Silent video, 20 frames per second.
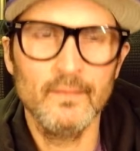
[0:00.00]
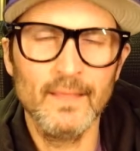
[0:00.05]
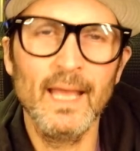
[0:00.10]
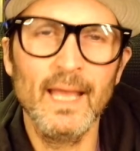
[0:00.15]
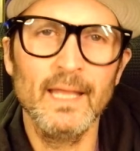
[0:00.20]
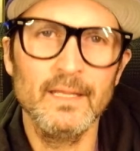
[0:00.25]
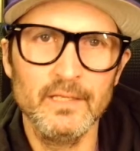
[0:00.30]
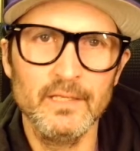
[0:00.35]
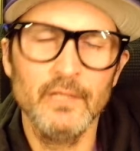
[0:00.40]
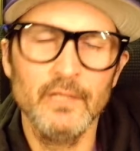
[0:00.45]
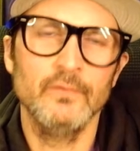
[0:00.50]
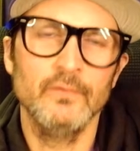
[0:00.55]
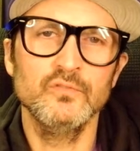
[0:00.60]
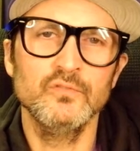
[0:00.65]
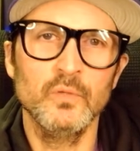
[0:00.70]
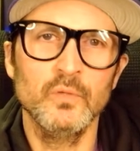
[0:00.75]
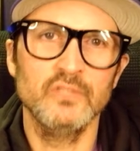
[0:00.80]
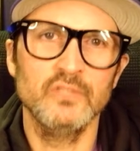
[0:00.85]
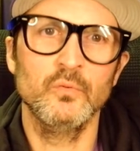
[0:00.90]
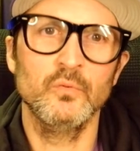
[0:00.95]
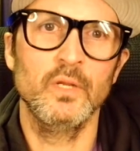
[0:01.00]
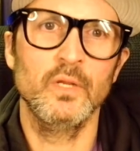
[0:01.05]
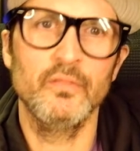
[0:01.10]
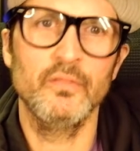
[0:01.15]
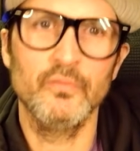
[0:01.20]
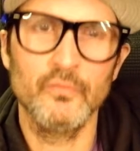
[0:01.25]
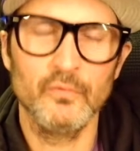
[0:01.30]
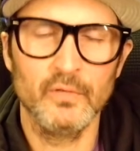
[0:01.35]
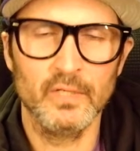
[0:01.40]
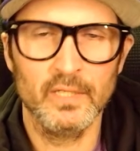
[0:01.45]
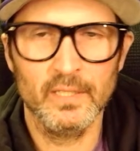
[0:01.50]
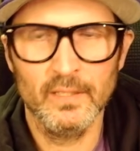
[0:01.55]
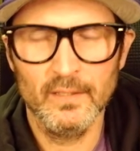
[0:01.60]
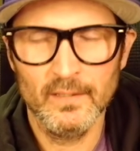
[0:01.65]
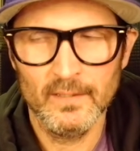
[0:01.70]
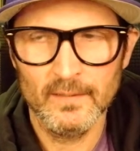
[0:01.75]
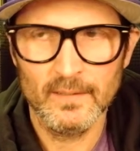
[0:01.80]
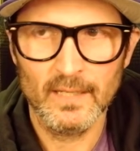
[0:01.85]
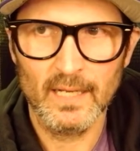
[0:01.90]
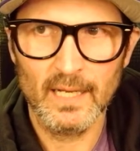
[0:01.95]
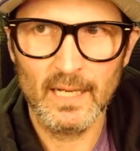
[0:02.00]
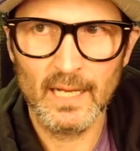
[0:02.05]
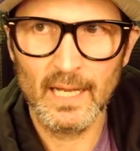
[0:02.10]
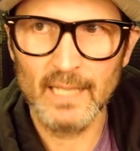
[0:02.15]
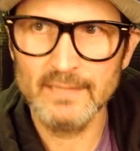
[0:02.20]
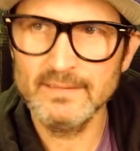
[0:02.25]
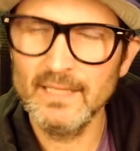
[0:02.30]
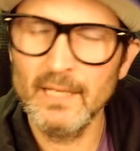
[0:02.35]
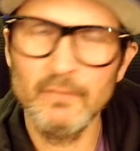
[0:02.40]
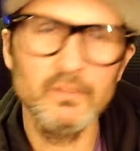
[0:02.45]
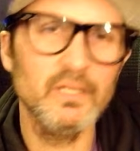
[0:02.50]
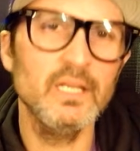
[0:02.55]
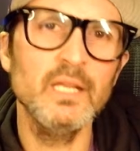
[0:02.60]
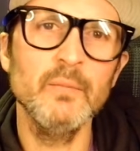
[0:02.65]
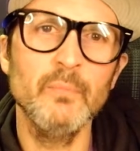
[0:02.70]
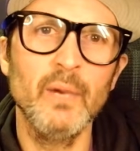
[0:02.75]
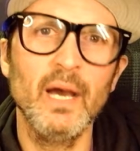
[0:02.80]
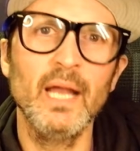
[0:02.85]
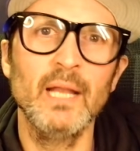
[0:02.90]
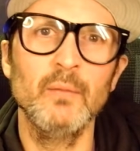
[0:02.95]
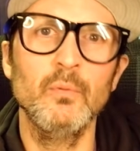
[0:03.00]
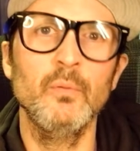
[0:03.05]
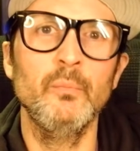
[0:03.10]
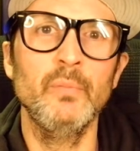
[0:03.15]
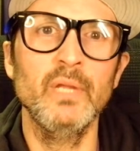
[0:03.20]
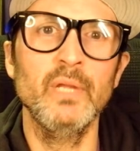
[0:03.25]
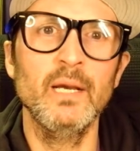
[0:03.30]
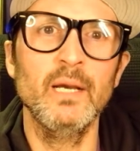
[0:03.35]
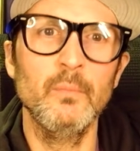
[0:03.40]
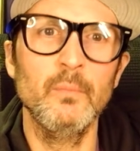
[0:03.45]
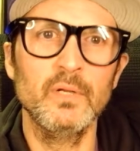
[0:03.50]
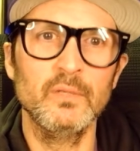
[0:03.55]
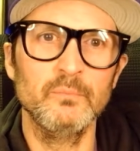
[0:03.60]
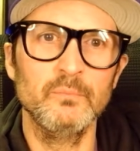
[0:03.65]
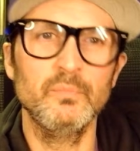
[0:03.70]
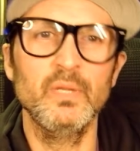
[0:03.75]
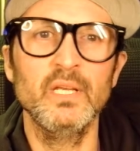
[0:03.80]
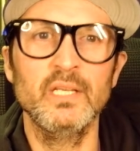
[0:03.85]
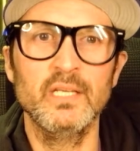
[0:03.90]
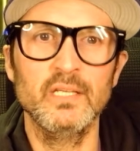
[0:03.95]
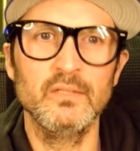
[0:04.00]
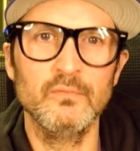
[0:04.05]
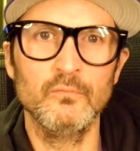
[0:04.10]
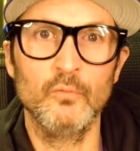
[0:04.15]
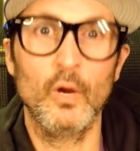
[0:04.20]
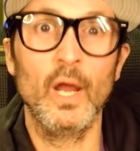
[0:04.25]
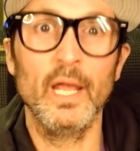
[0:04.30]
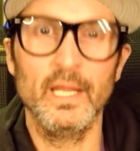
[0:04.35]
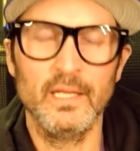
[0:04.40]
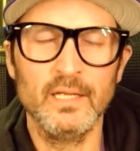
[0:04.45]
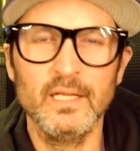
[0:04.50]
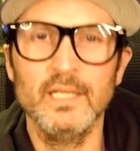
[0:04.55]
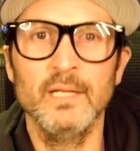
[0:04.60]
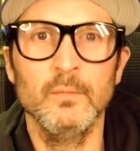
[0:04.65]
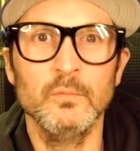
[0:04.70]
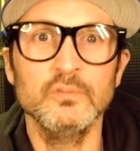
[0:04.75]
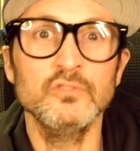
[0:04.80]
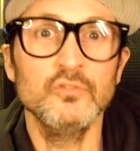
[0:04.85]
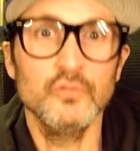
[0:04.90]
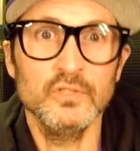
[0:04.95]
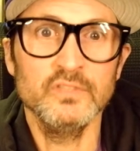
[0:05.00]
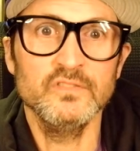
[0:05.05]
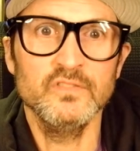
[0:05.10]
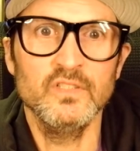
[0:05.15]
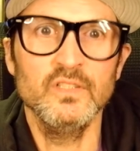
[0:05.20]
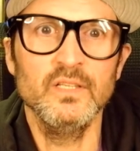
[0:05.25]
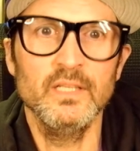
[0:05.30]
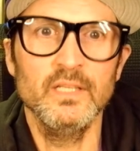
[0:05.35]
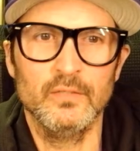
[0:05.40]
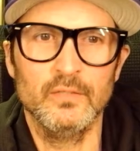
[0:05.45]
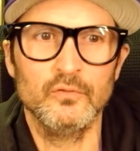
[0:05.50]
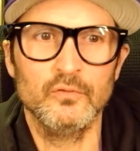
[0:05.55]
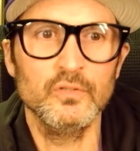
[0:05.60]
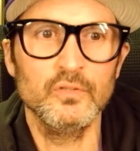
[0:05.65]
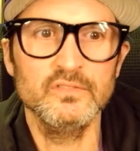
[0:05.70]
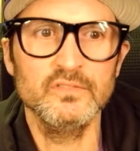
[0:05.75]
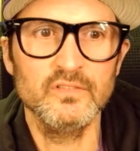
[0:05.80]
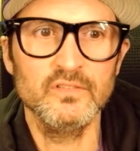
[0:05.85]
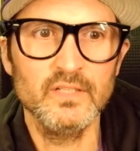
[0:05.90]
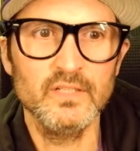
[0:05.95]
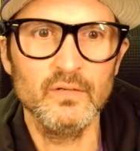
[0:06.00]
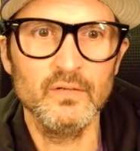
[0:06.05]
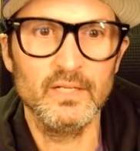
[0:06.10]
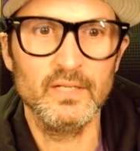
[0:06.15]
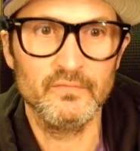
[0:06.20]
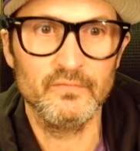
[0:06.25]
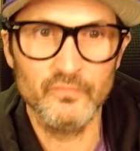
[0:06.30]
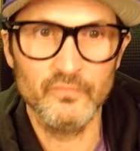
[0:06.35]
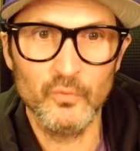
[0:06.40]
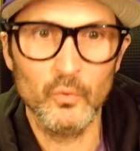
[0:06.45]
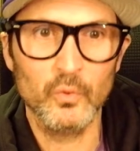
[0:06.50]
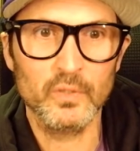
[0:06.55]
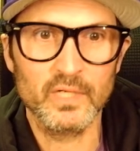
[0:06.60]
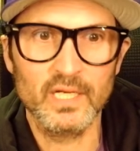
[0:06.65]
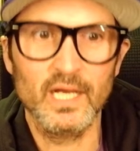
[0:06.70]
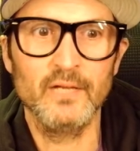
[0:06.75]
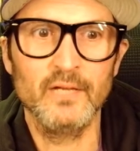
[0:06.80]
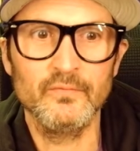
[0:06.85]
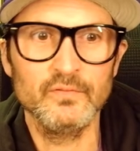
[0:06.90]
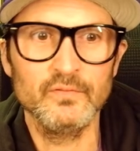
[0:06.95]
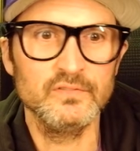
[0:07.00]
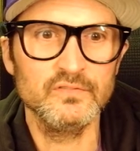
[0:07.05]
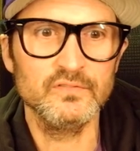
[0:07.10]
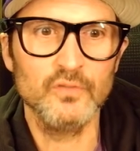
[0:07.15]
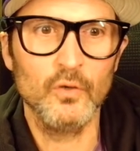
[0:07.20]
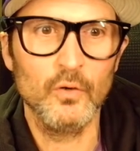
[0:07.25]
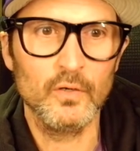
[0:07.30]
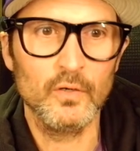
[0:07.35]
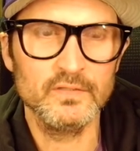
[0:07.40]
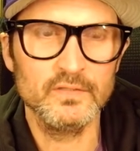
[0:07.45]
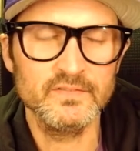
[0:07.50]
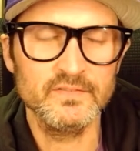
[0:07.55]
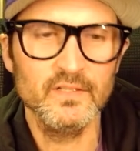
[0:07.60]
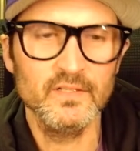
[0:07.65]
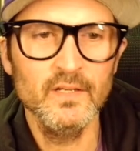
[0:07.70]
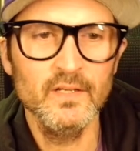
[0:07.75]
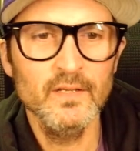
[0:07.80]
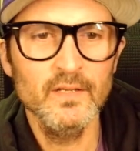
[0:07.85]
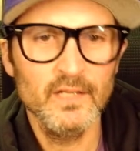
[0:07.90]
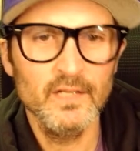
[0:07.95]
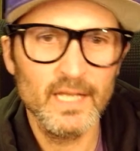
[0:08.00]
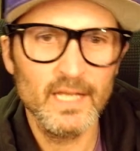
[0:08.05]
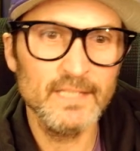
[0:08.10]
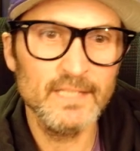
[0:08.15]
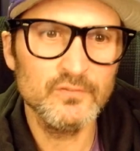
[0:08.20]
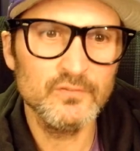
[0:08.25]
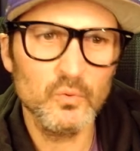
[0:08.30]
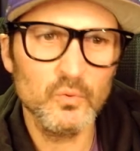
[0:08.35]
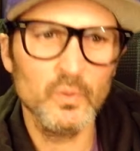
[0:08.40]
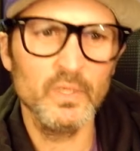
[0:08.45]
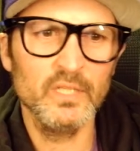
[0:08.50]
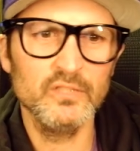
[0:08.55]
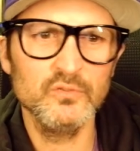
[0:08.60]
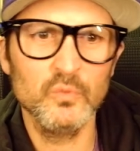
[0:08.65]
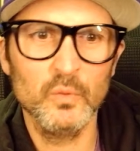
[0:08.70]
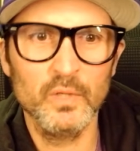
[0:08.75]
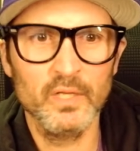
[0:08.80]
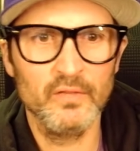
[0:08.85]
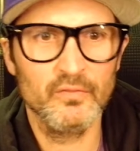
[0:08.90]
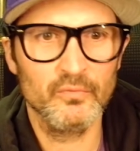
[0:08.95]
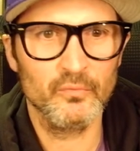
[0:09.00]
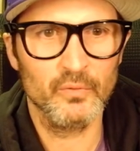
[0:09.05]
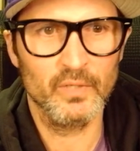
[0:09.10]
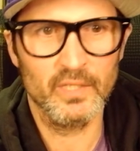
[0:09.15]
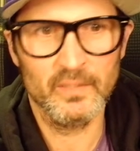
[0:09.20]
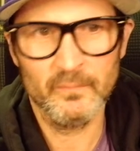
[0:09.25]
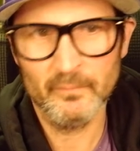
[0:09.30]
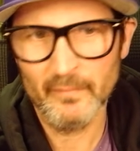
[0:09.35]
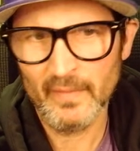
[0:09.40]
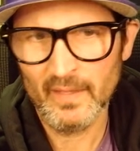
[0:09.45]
that year in 2023? I doubt anybody would be able to pick it right. And it was Christian Little. Christian Little had 4 conference starts in 2023.